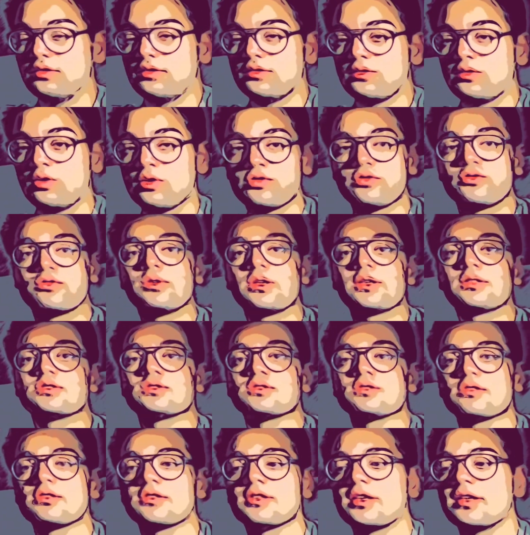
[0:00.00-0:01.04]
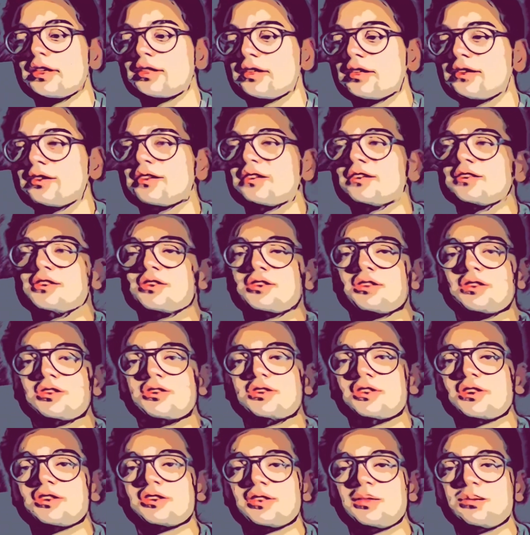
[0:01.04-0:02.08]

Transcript: construction site, and it's just a